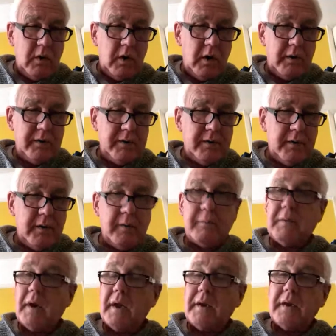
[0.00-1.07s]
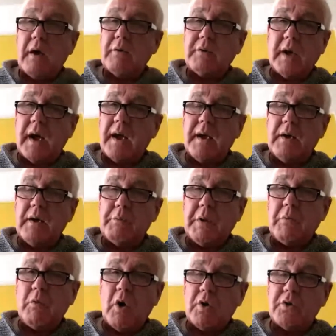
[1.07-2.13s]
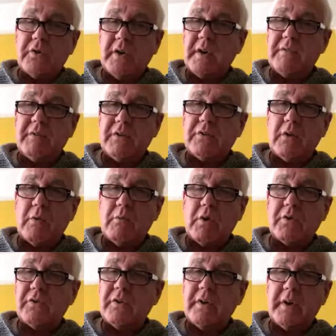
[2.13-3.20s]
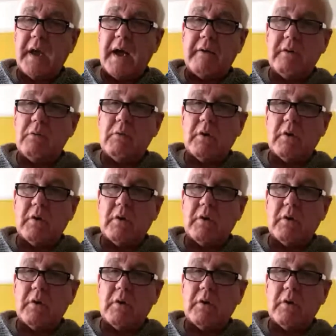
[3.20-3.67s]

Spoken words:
And no doubt he'll be watching. If he's not watching now, he'll